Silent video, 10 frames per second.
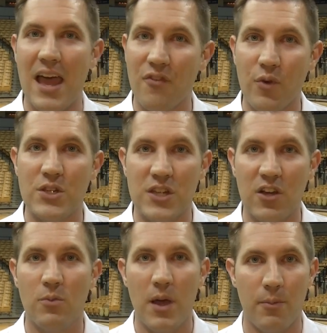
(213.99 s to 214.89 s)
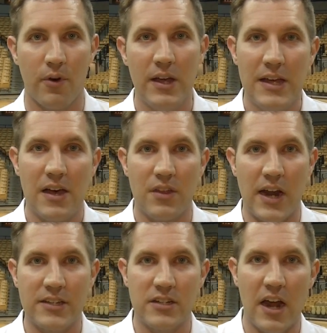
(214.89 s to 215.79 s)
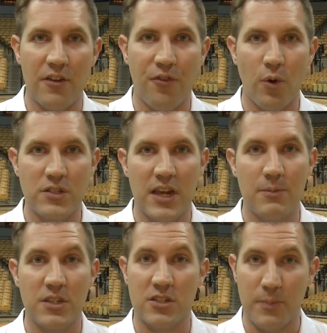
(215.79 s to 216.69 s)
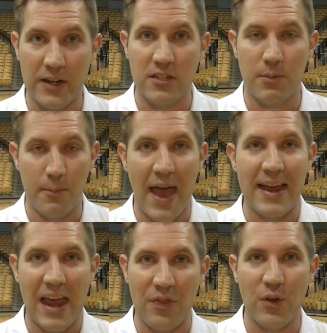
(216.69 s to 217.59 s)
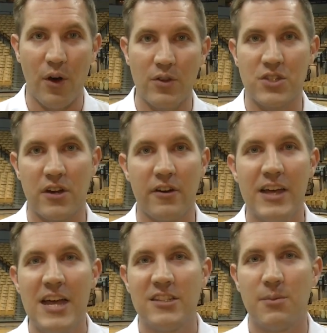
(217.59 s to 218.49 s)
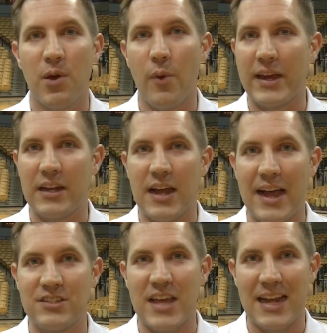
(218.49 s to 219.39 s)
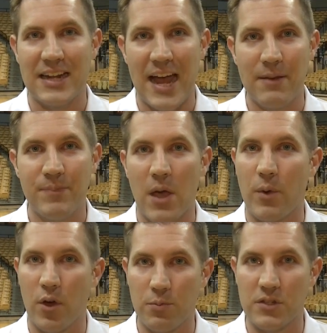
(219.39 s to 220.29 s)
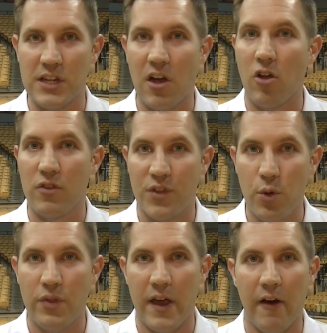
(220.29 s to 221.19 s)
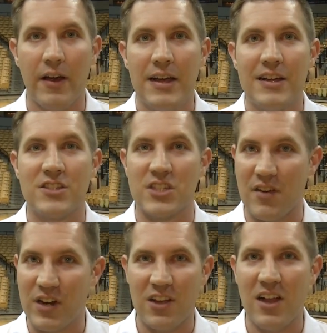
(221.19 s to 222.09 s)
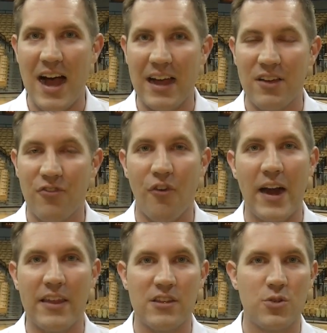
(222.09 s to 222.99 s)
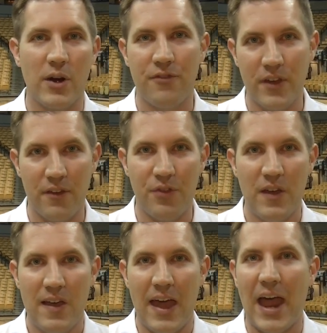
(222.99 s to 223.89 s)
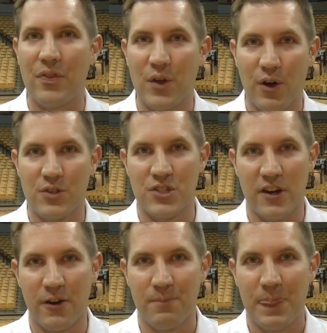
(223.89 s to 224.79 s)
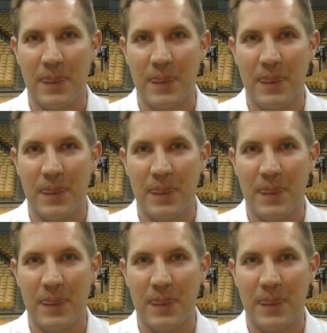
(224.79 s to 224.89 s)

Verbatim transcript: Every single member of the 1994 team is expected to be back at the Hearnes Center to be recognized that night, and we hope to see all of you there 7 o'clock Friday the 25th at the Hearnes Center.